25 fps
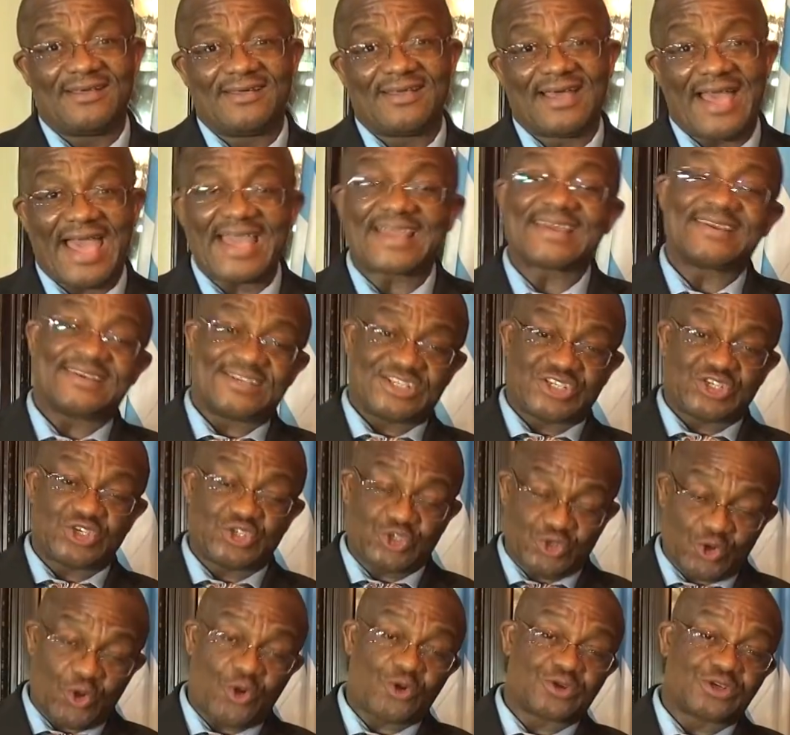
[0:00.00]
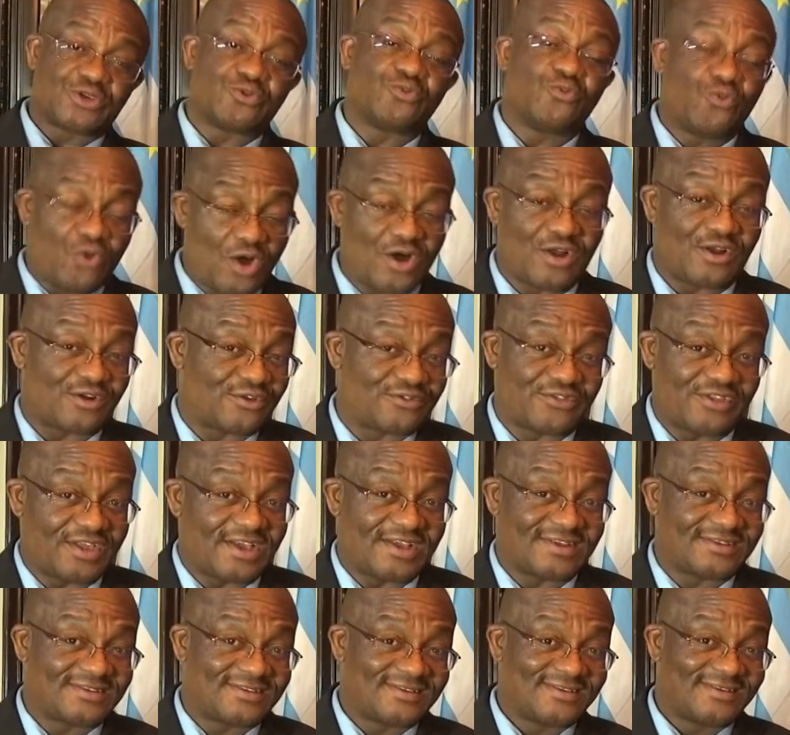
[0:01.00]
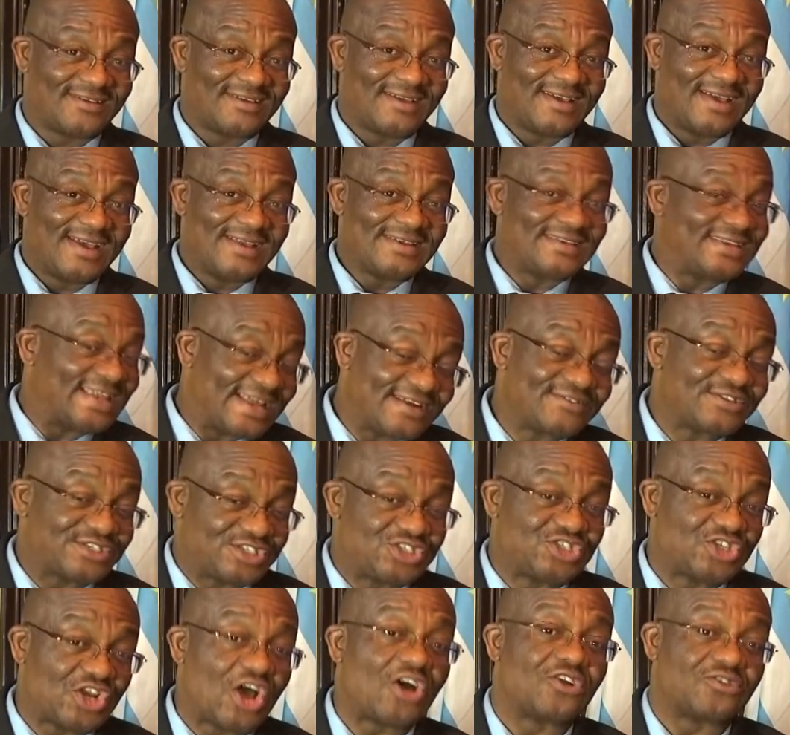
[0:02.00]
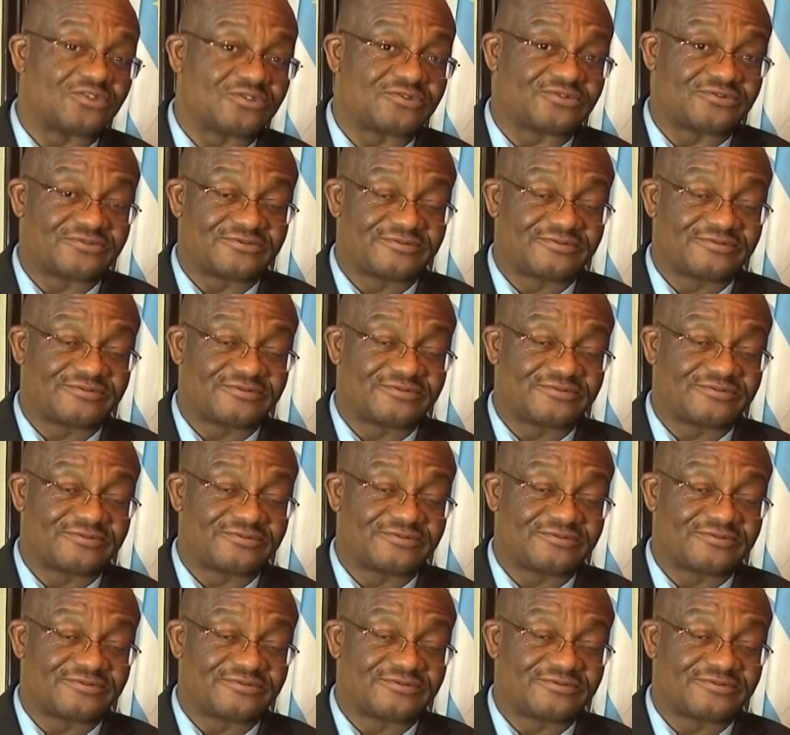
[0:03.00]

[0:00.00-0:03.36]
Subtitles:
I can assure the world that there is none.